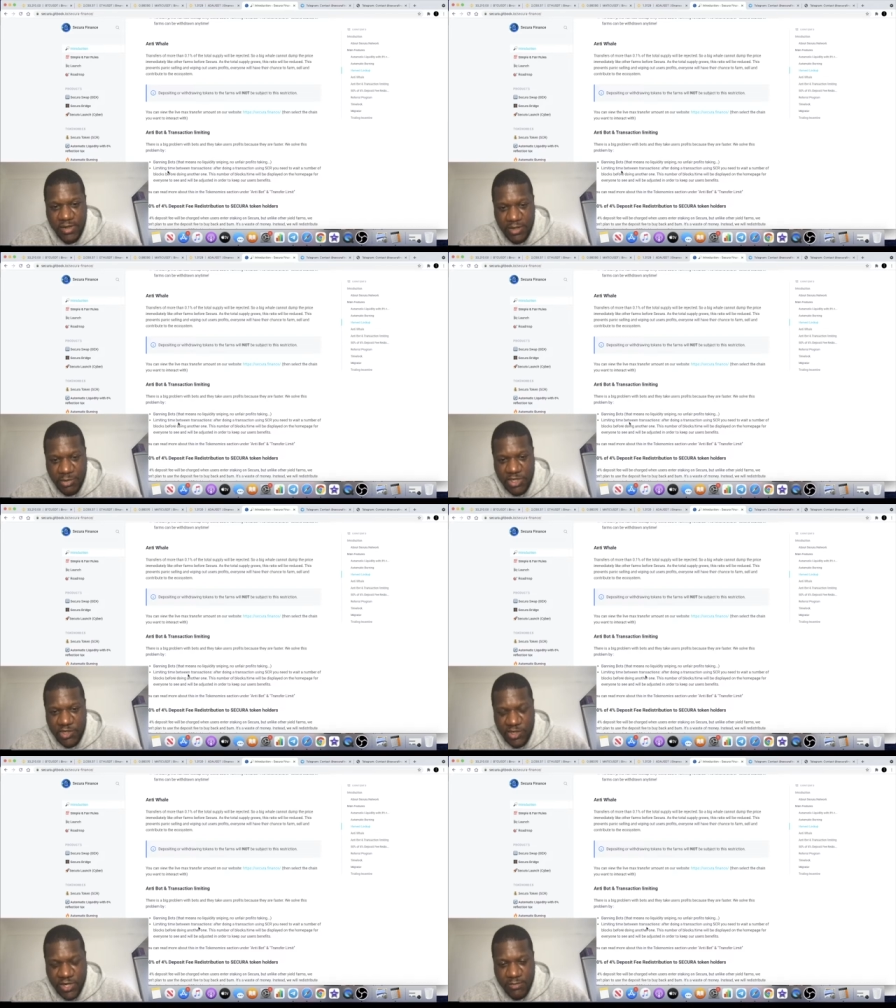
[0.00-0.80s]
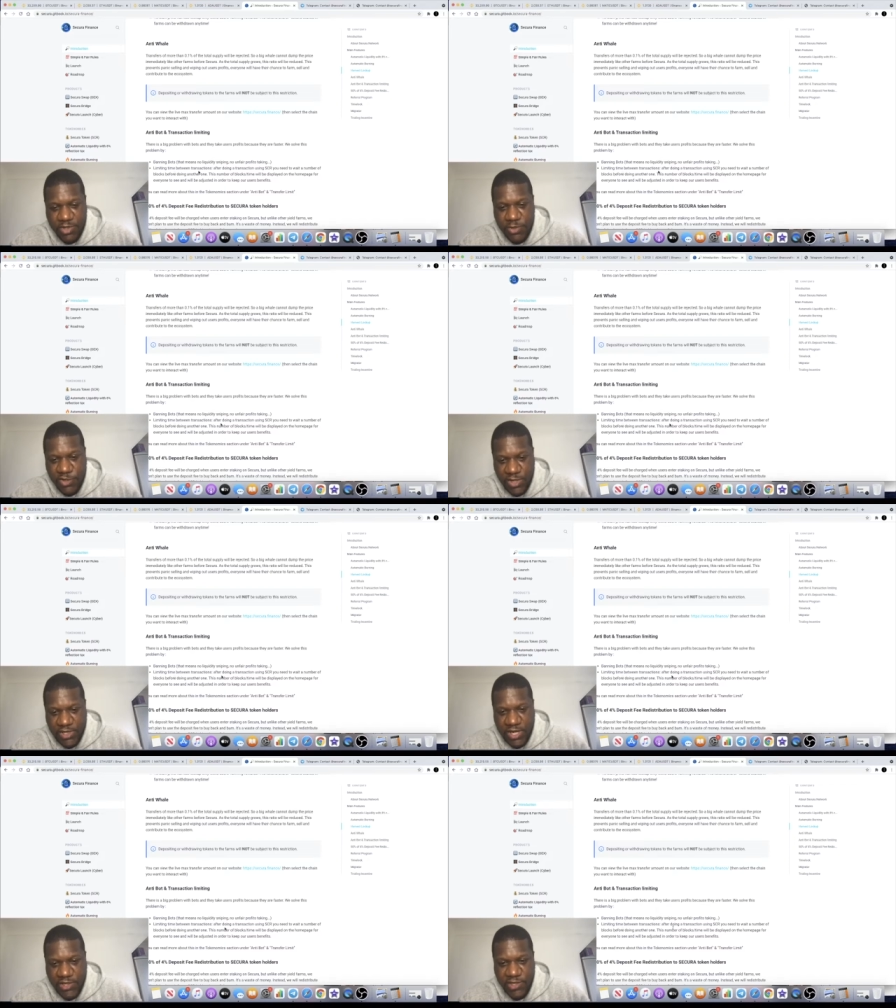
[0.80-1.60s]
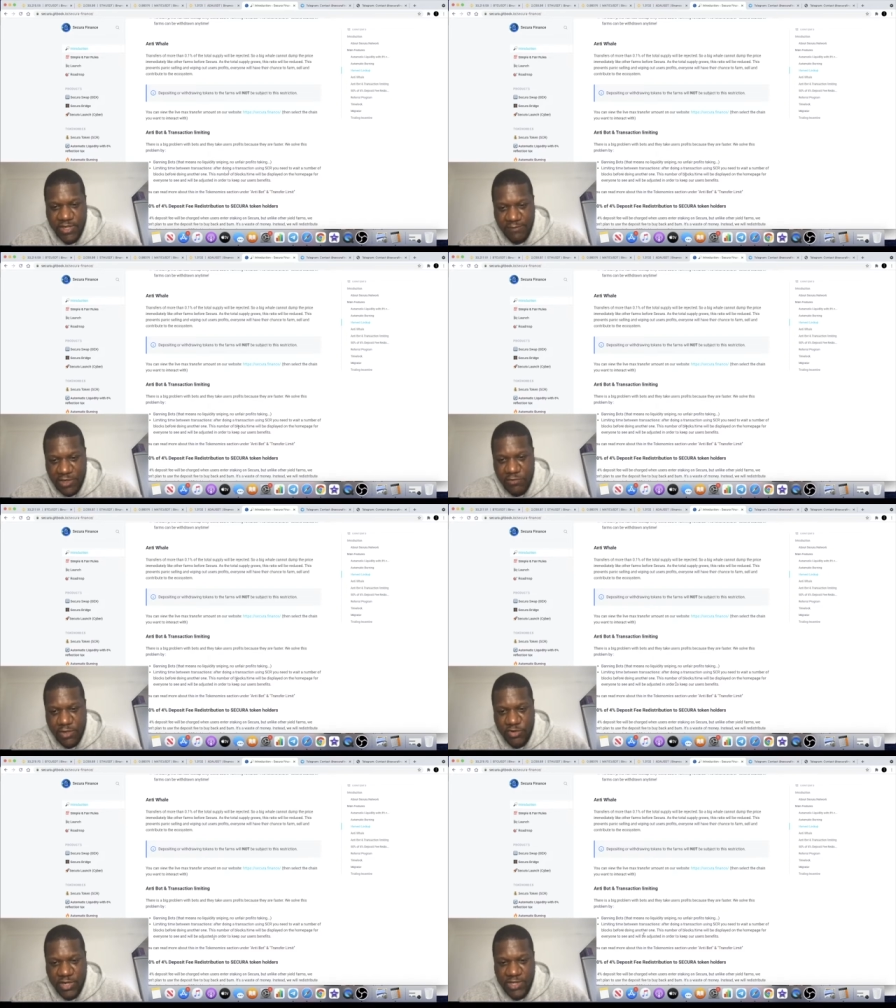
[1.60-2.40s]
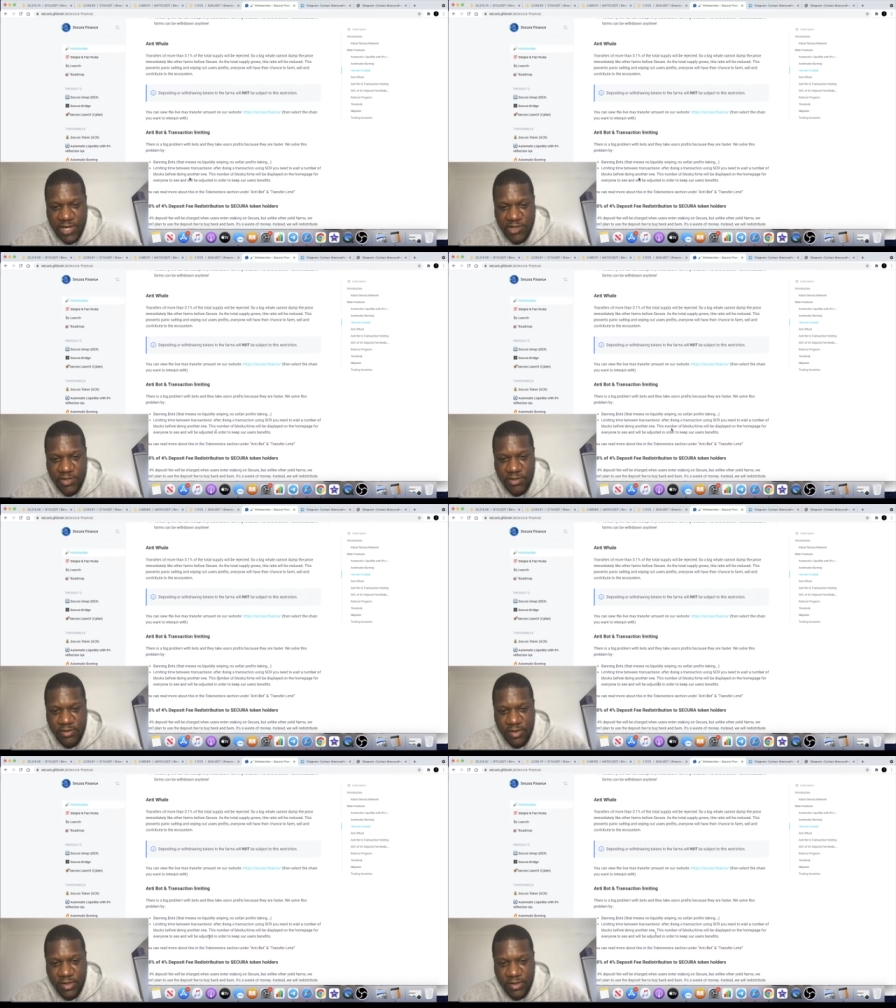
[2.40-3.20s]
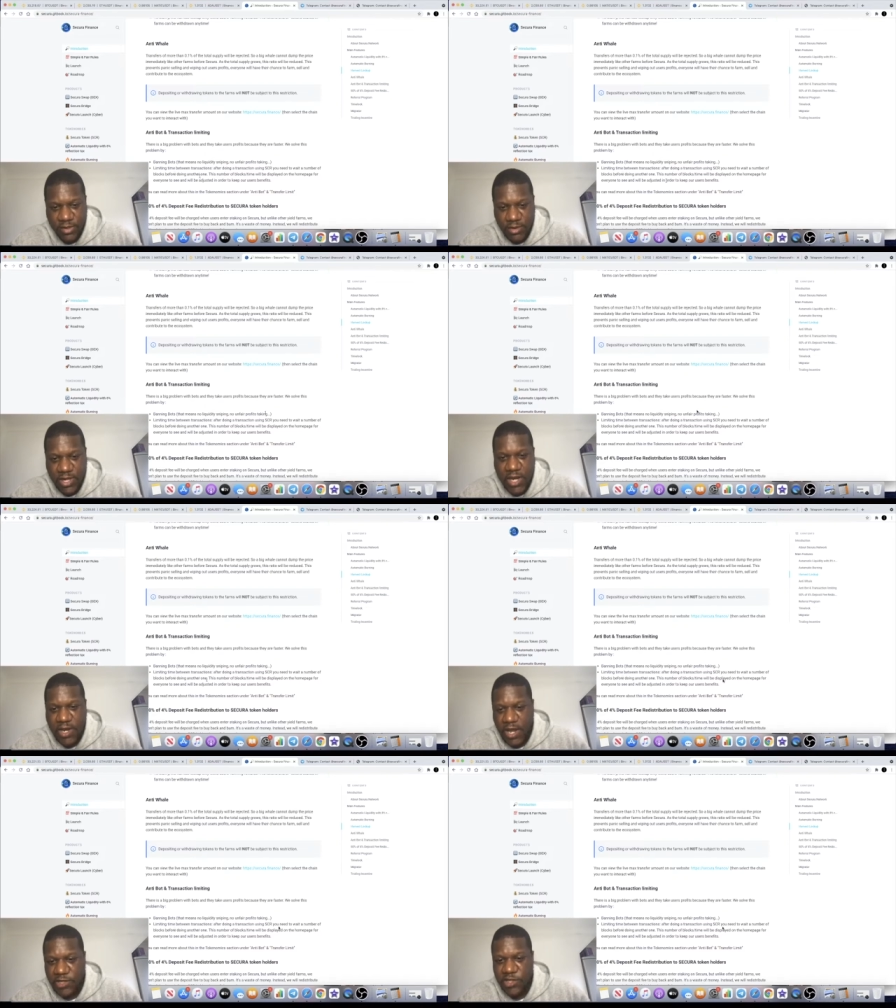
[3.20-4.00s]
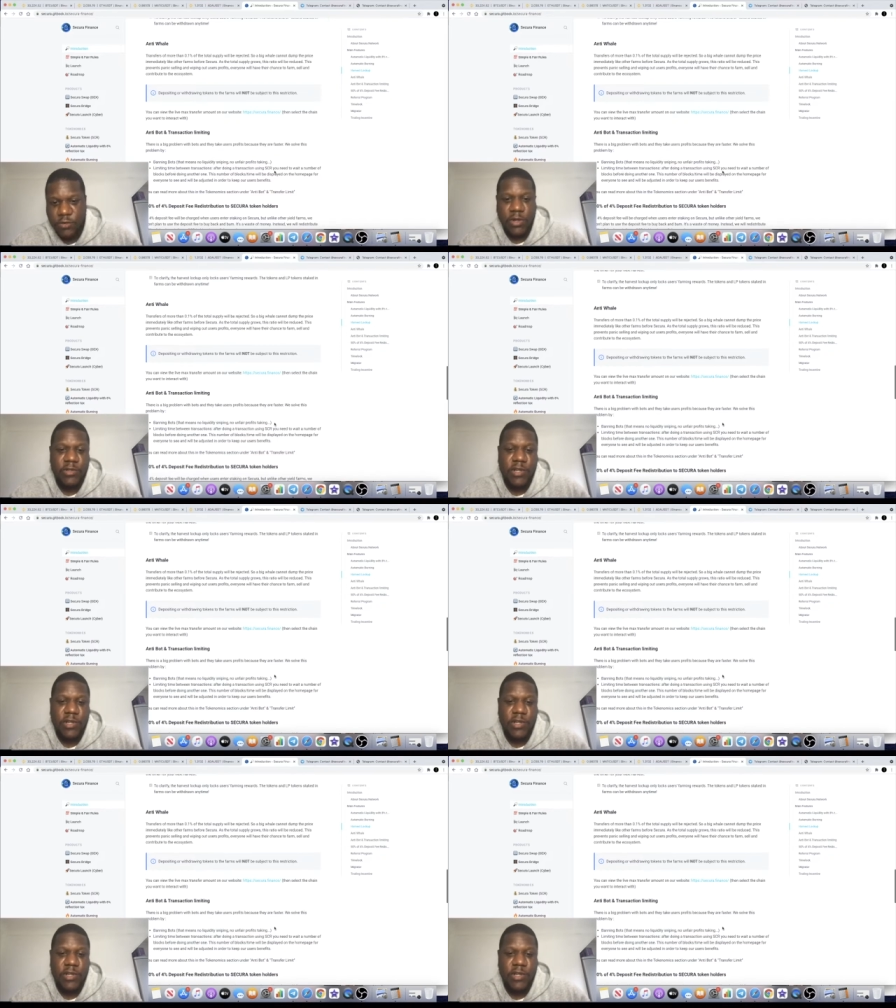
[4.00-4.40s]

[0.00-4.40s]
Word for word: limiting time between transactions after doing a transaction, okay, and so on.